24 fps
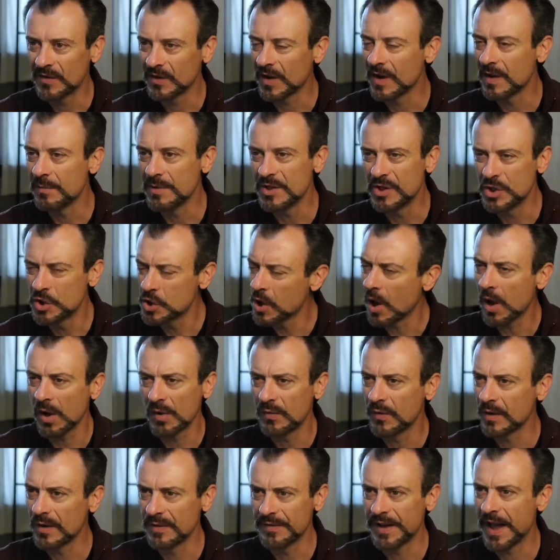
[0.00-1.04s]
it's going to be
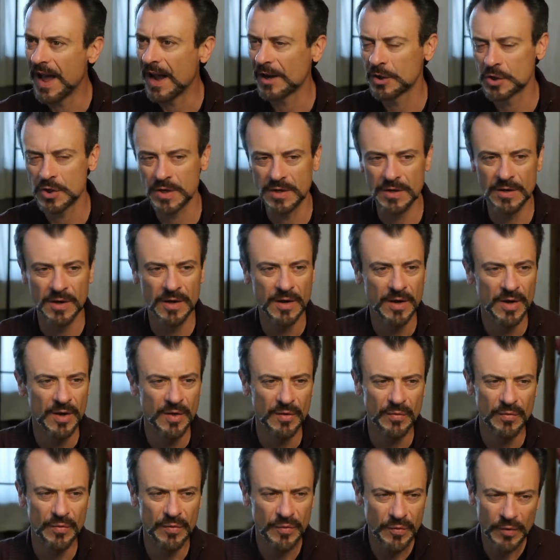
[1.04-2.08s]
chock full of action,
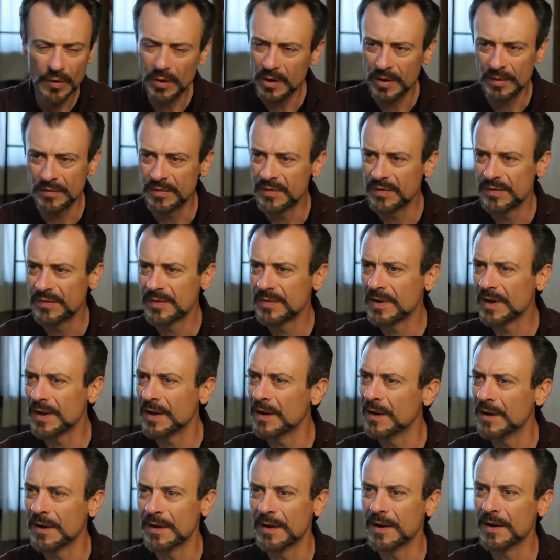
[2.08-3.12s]
full of uh,
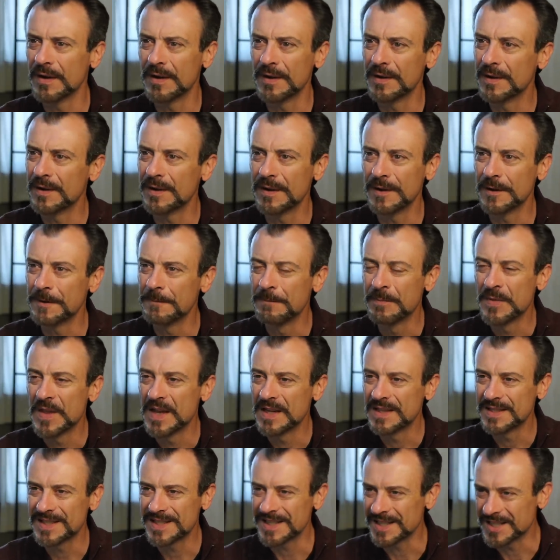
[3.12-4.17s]
uh, uh,
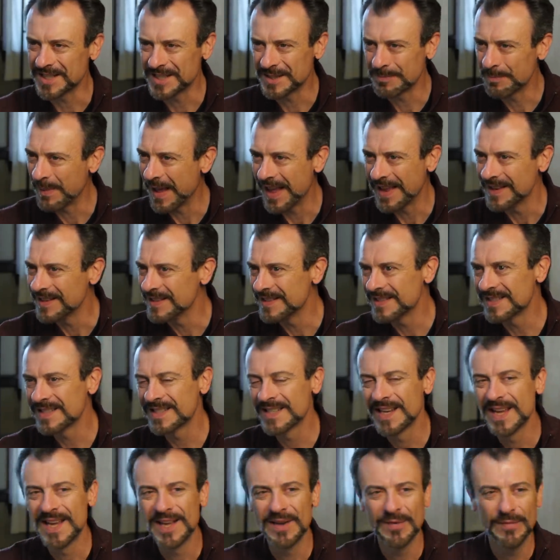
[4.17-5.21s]

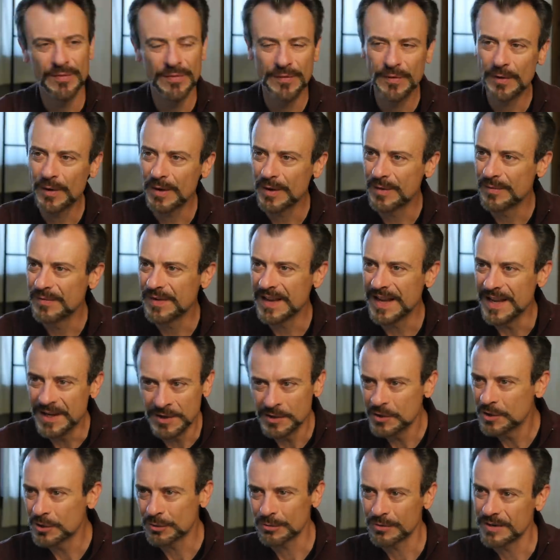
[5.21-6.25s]
suspense, full of
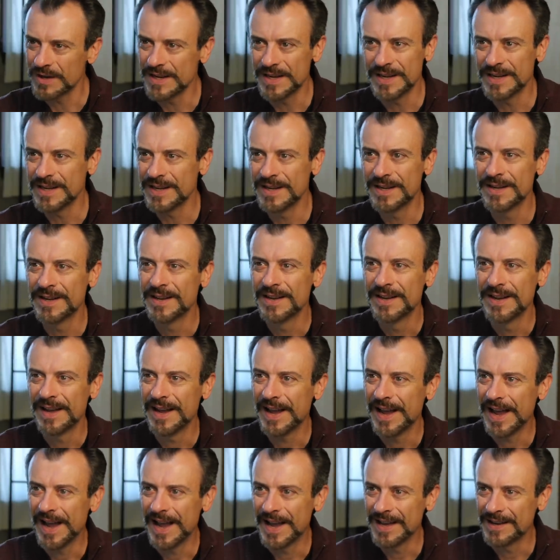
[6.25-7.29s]
intrigue,
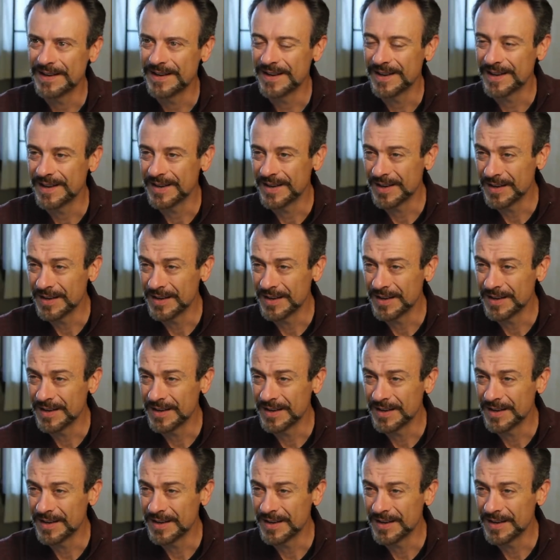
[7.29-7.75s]
and